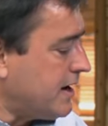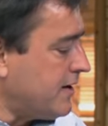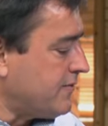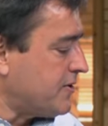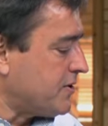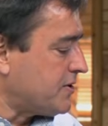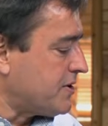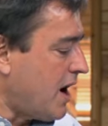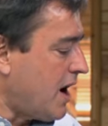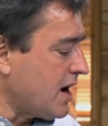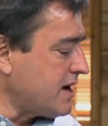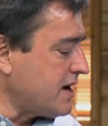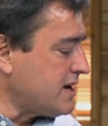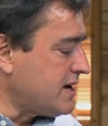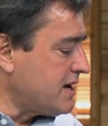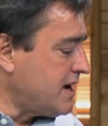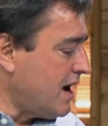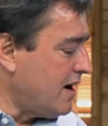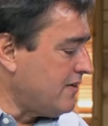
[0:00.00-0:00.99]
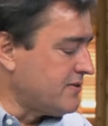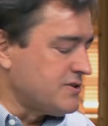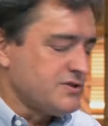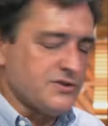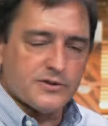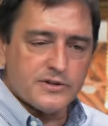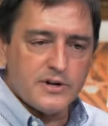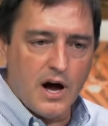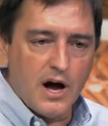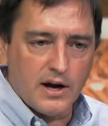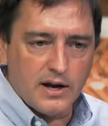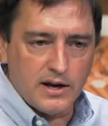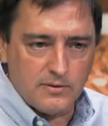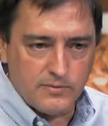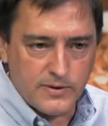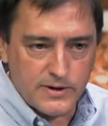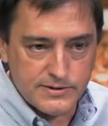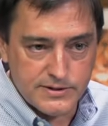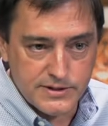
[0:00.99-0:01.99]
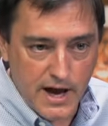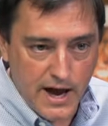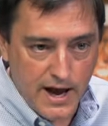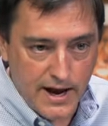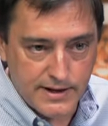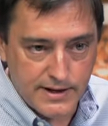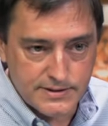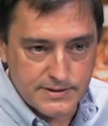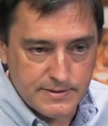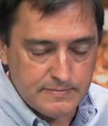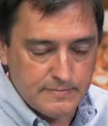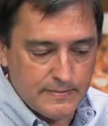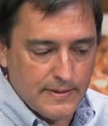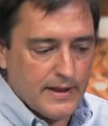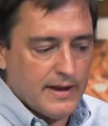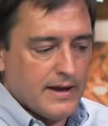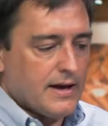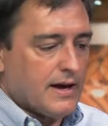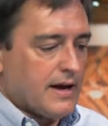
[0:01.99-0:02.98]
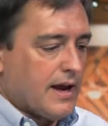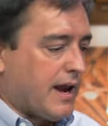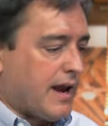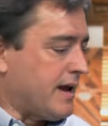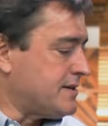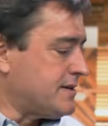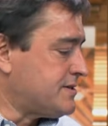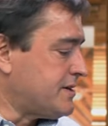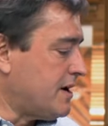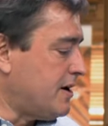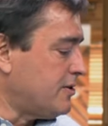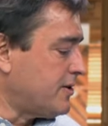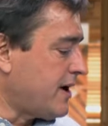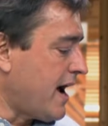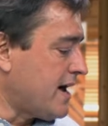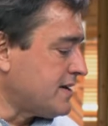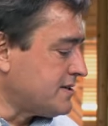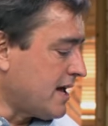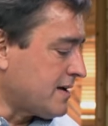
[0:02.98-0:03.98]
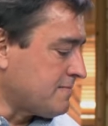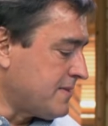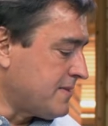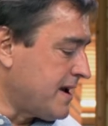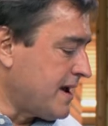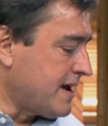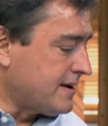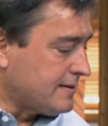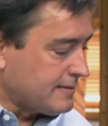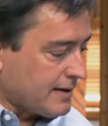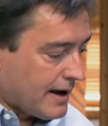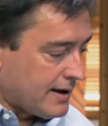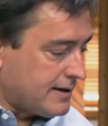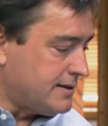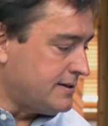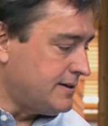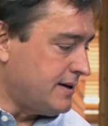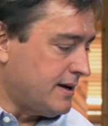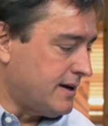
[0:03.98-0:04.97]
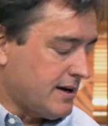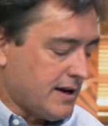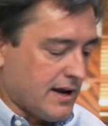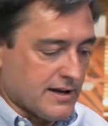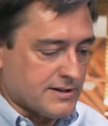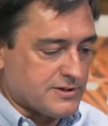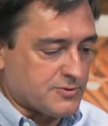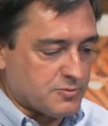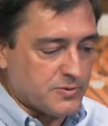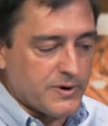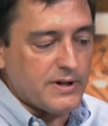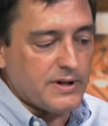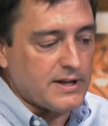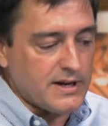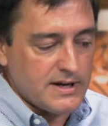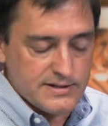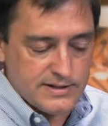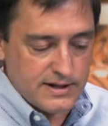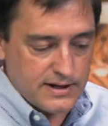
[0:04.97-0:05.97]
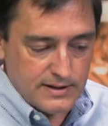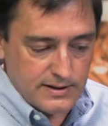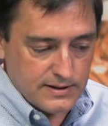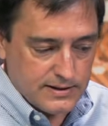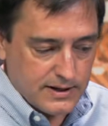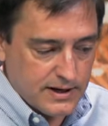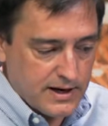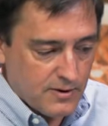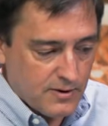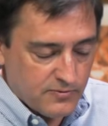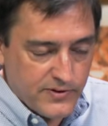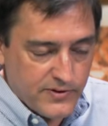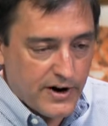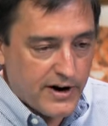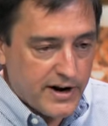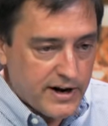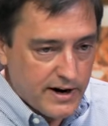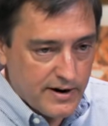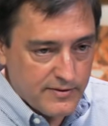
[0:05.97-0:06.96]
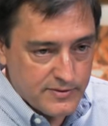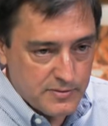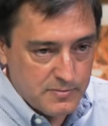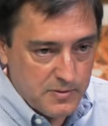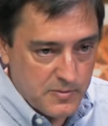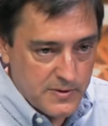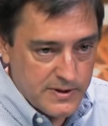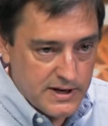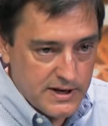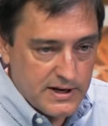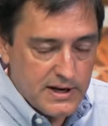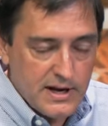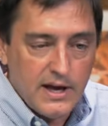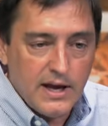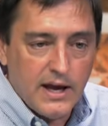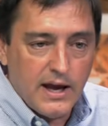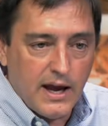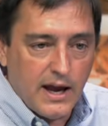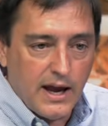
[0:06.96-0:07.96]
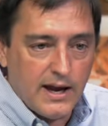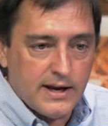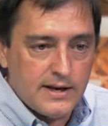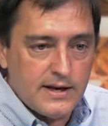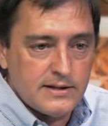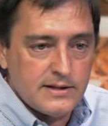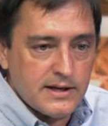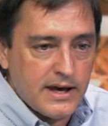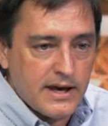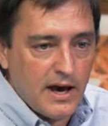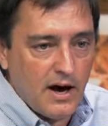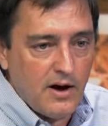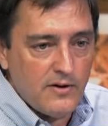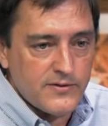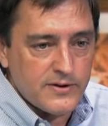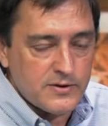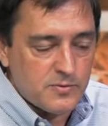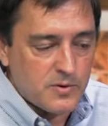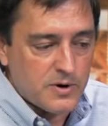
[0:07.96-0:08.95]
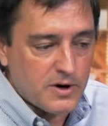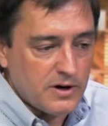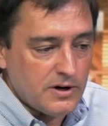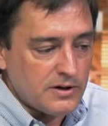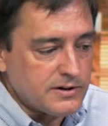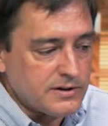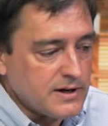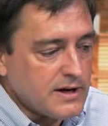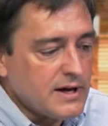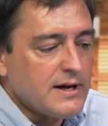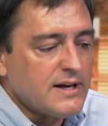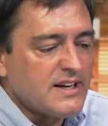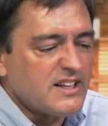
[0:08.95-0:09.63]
if you're talking Kelvin, you're talking real science. And so guys like me, it's real easy to get very comfortable with it. And in the Kelvin world,